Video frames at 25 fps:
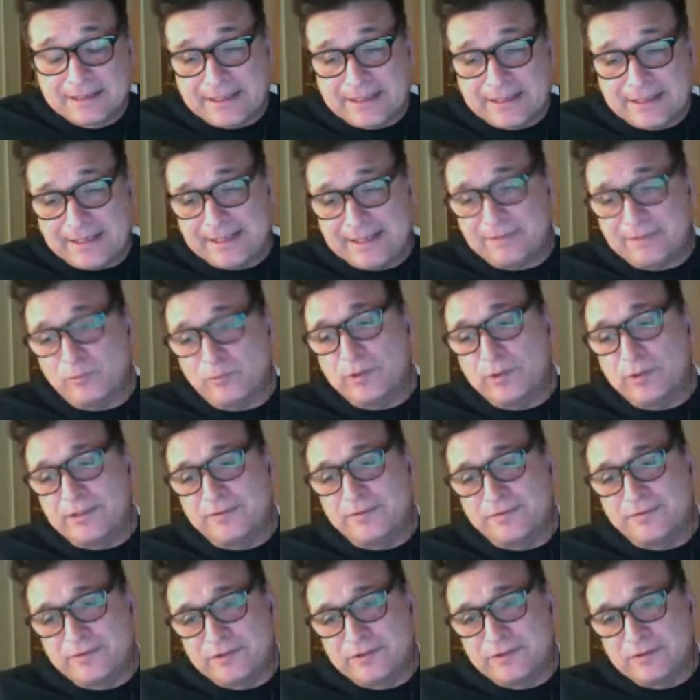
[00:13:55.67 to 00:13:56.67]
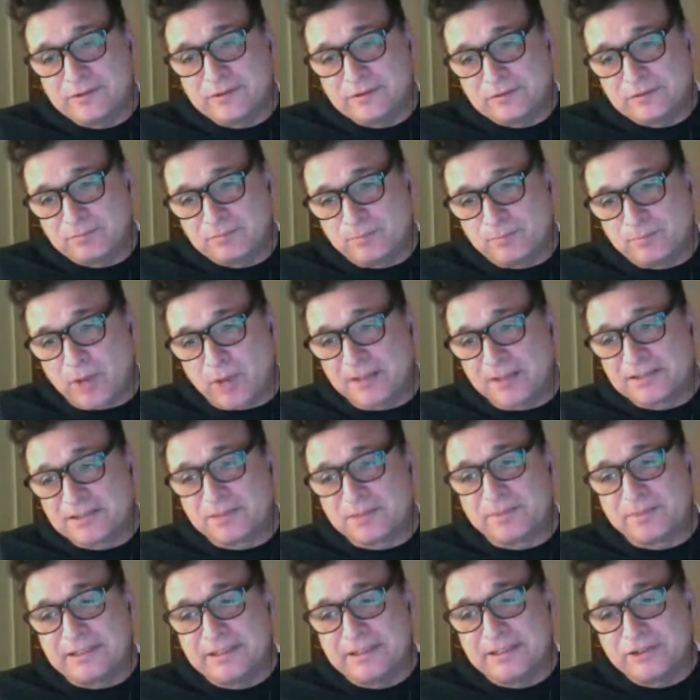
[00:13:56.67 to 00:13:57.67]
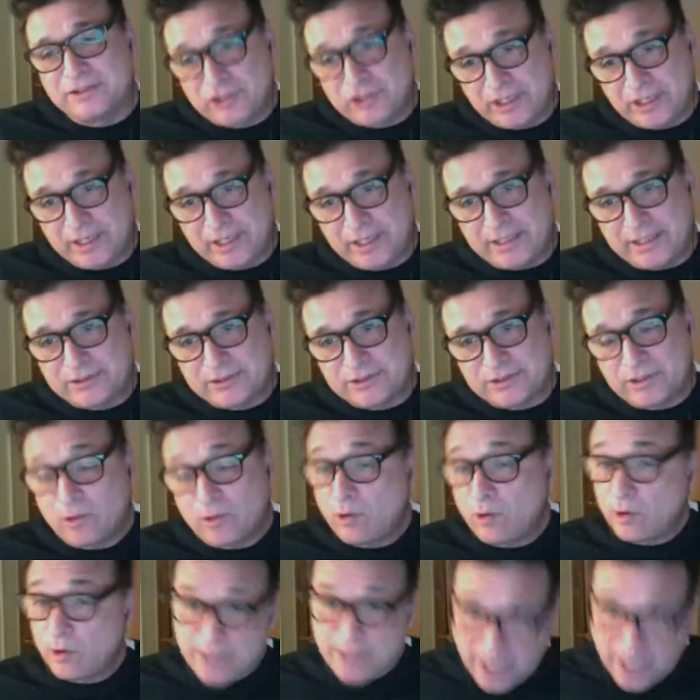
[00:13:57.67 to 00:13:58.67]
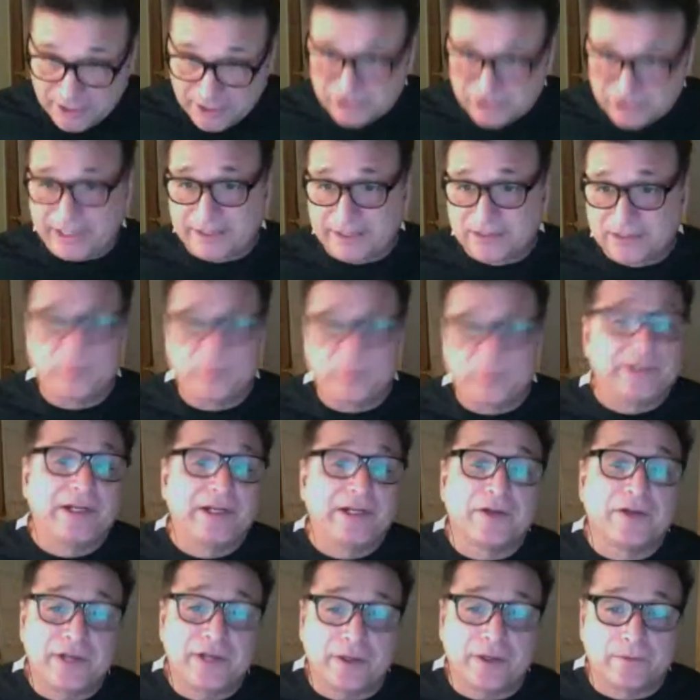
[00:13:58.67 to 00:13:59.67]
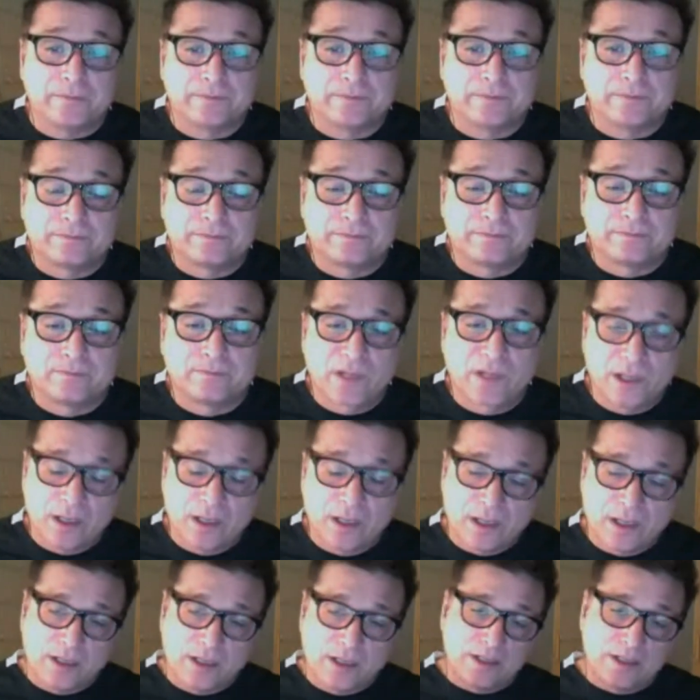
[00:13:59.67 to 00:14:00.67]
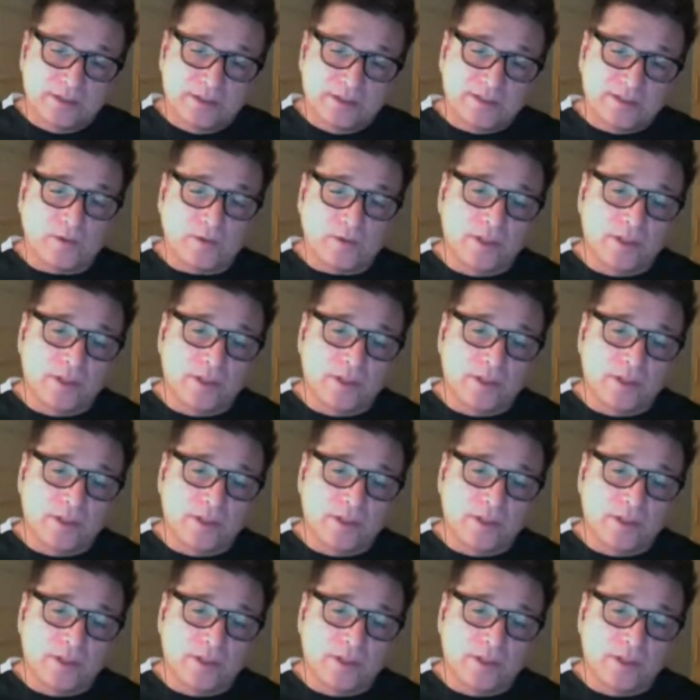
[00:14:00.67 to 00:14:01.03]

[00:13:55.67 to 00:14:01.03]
it would have possibly changed or not changed. We don't know. So